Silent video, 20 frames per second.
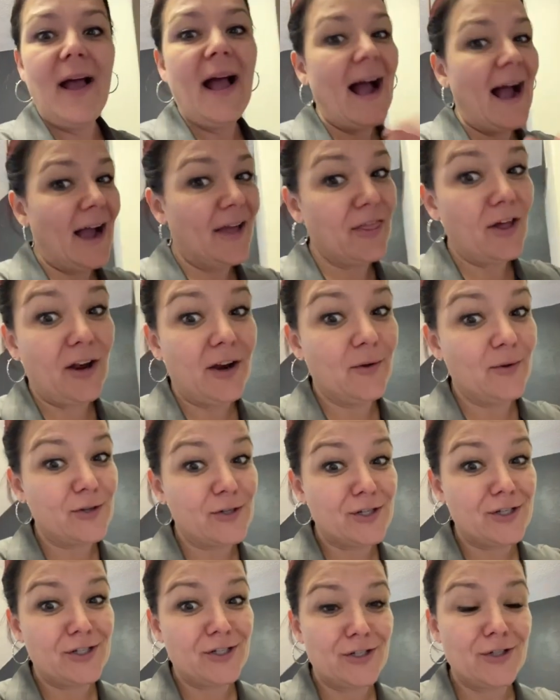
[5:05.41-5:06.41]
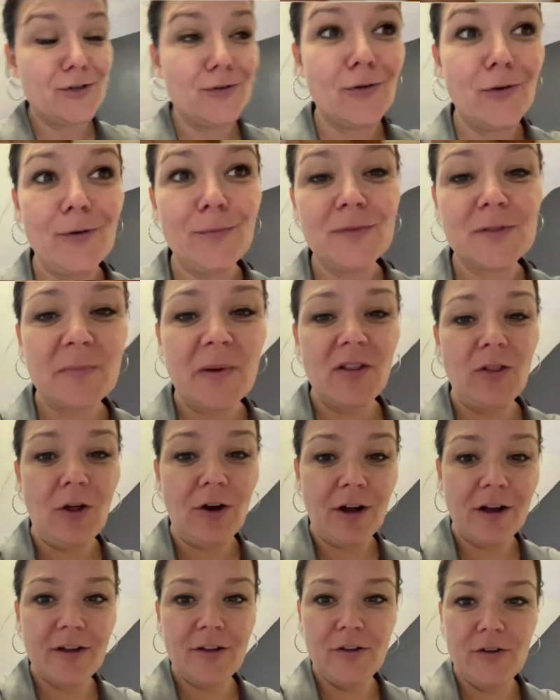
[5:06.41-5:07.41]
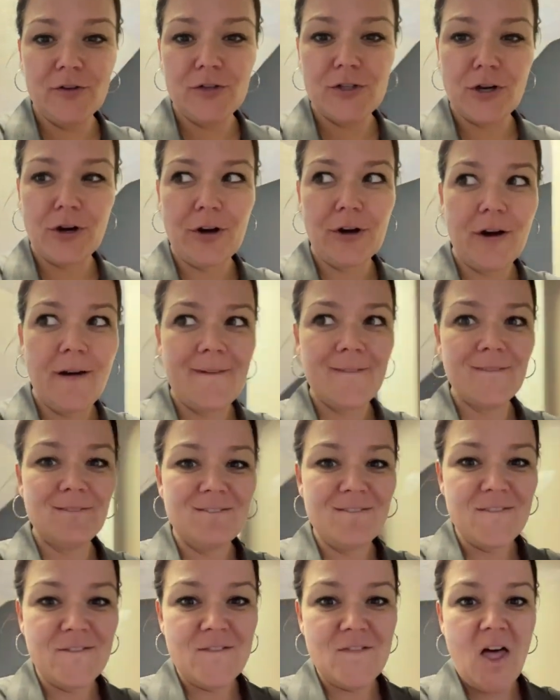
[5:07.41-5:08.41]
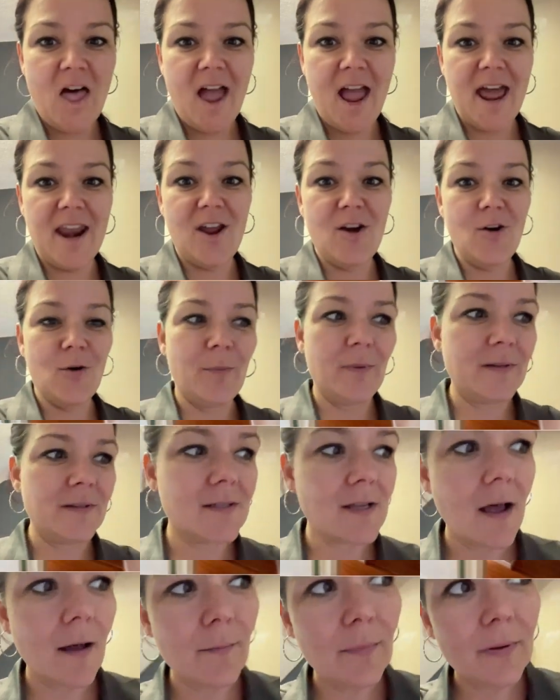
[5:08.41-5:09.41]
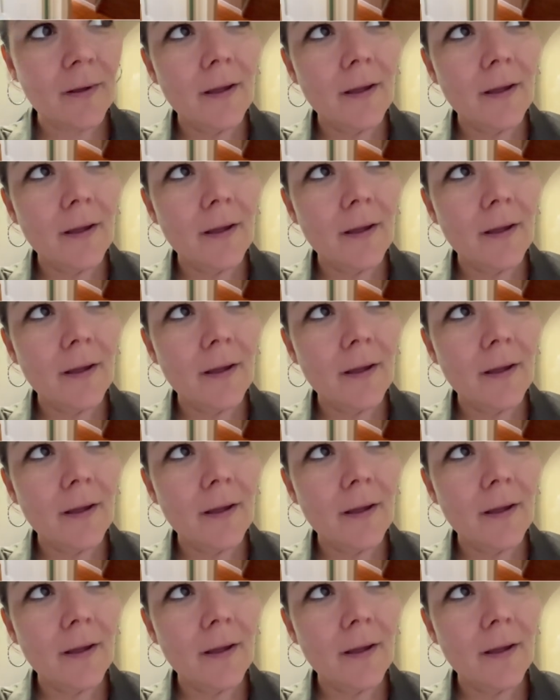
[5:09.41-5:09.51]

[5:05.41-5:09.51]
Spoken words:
I thought it was just 2 rooms, but look, you turn and it opens up.